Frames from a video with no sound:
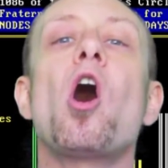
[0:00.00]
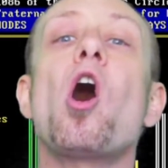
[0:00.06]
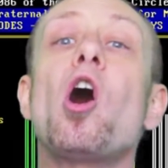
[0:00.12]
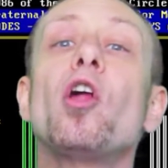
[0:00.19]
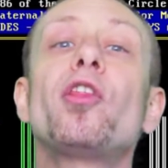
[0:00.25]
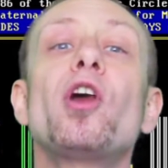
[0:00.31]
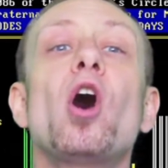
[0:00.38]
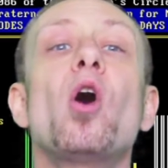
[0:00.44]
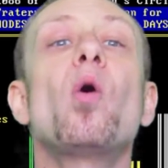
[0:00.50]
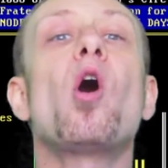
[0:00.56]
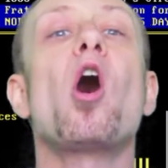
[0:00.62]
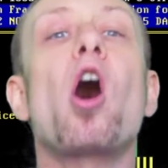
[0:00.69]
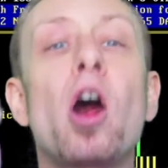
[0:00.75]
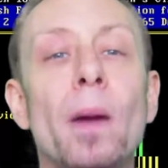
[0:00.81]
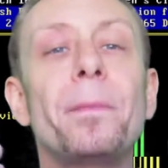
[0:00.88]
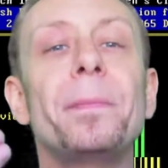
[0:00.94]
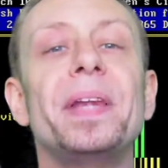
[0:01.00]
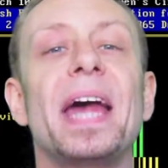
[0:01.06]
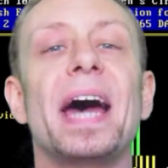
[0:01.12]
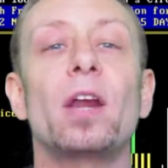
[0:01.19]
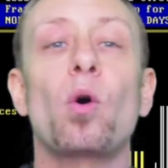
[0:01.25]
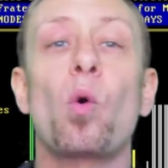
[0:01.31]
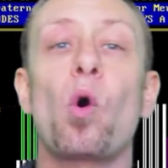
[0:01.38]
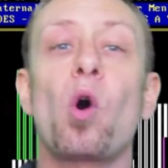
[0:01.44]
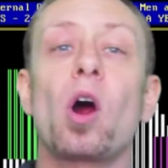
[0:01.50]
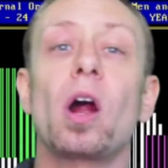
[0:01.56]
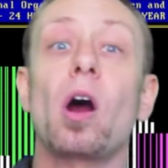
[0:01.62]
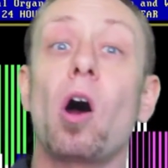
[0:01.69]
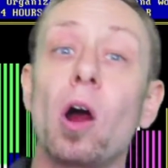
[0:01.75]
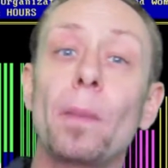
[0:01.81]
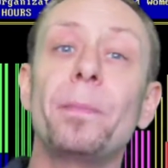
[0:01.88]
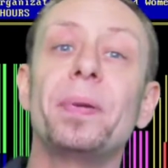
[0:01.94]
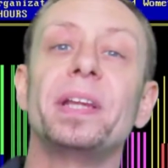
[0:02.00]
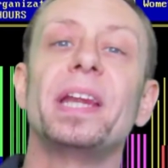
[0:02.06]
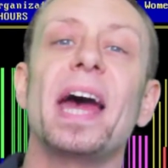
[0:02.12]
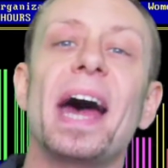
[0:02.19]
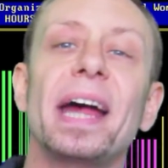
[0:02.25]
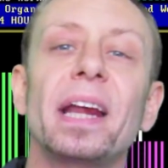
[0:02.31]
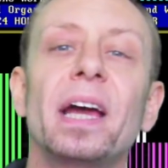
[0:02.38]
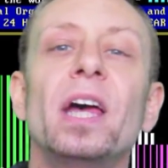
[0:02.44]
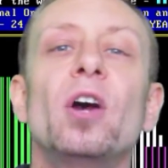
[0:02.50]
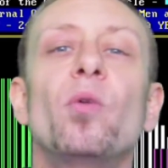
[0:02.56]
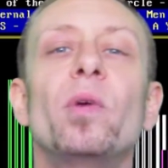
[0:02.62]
Although ARPANET, or ARPANET,